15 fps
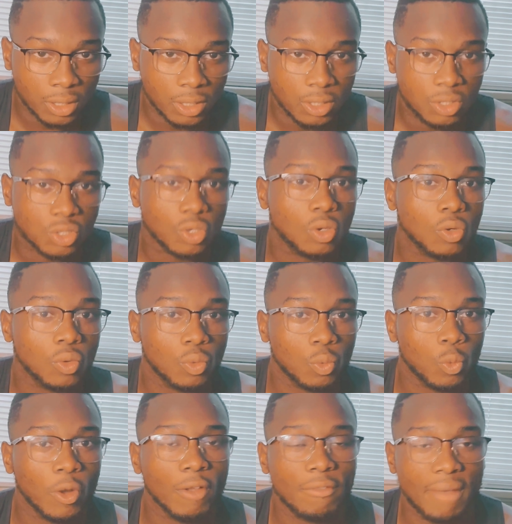So
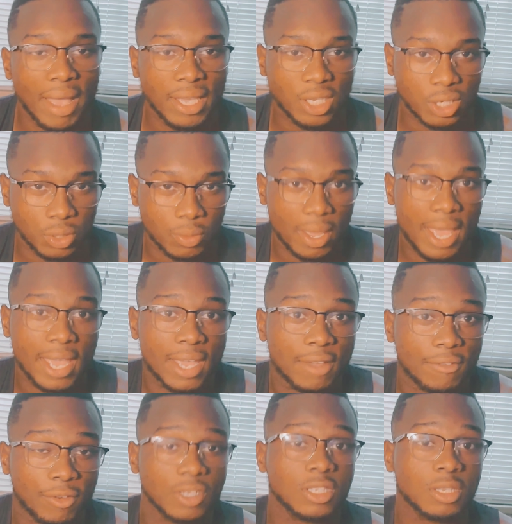what value do you add
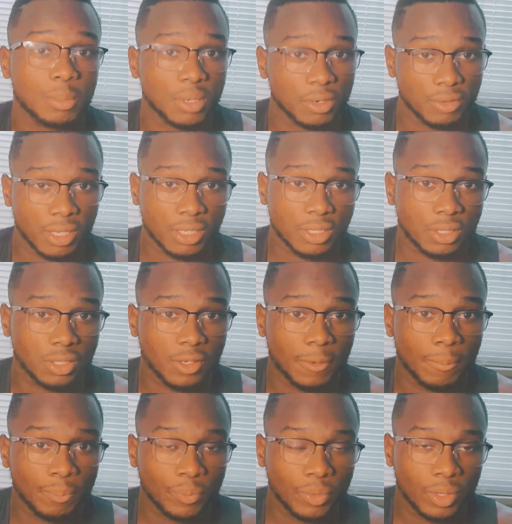for us to be in a relationship?
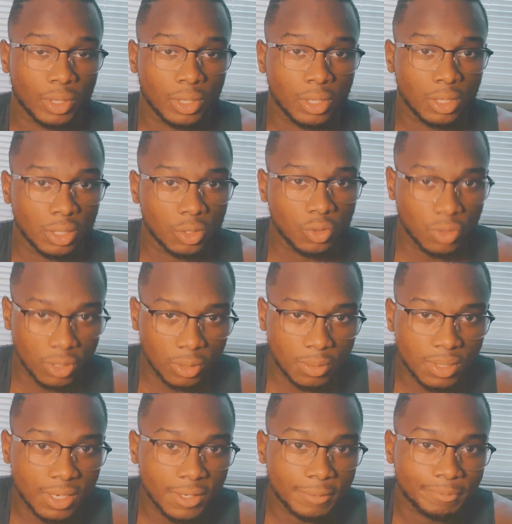You see what I'm
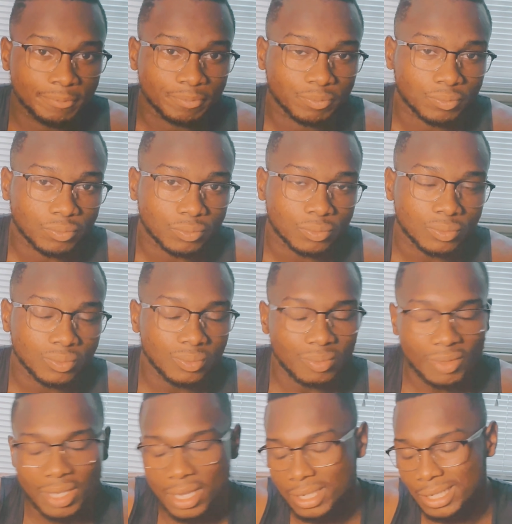saying?
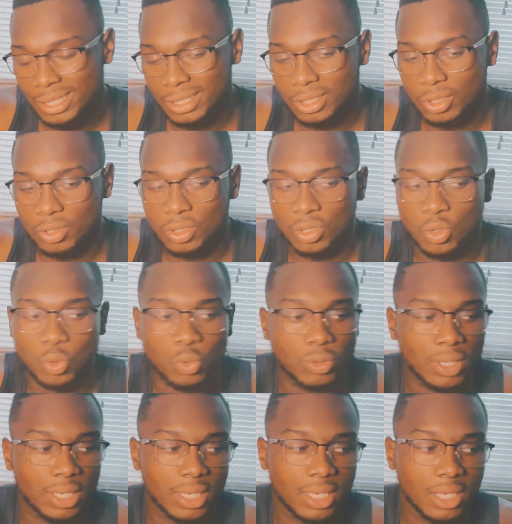And then the cool
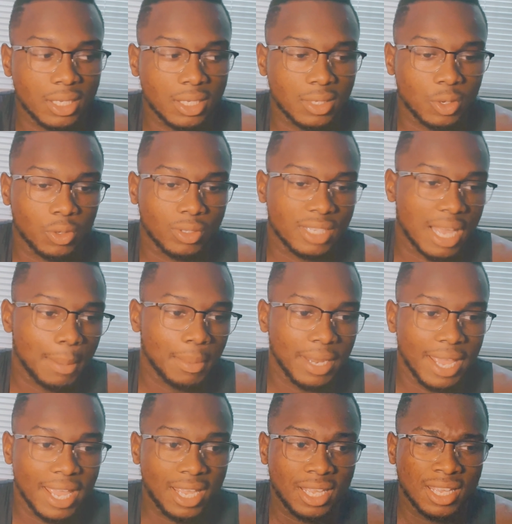thing is, on top of
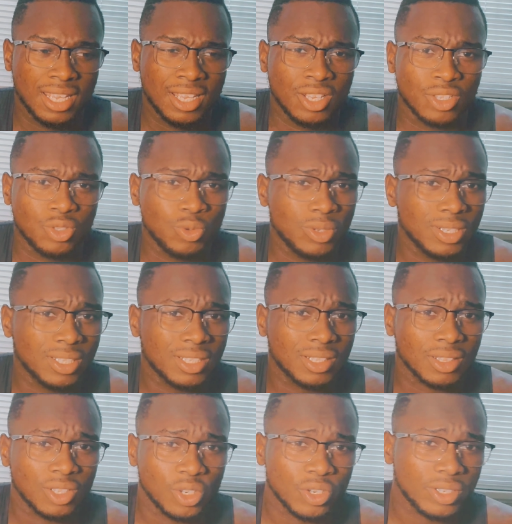that, you get to
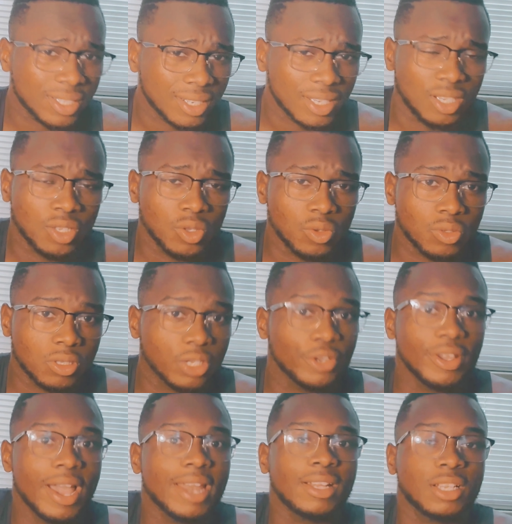learn skills. Learn
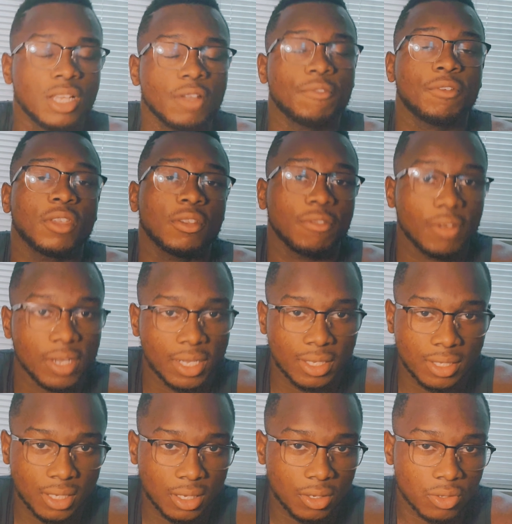how to cook for your fucking
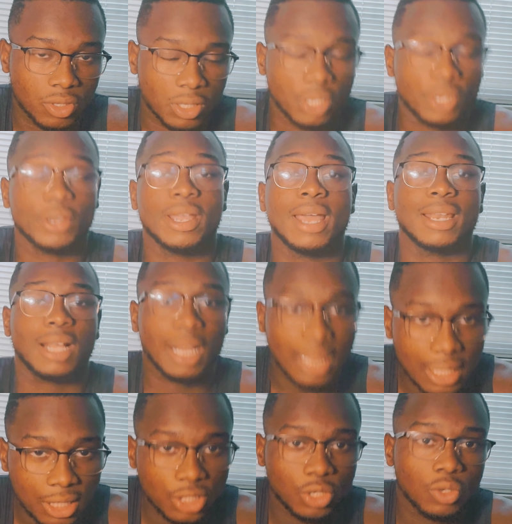selves. Learn how to
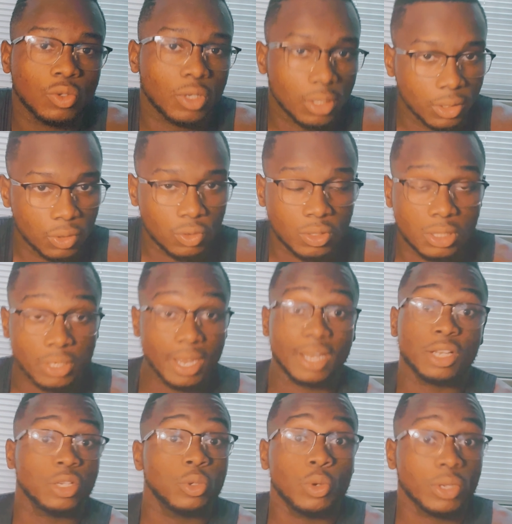clean your own clothes. Learn
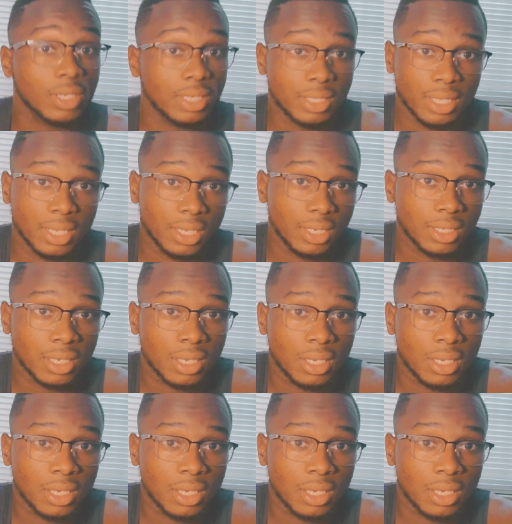how to do all these things.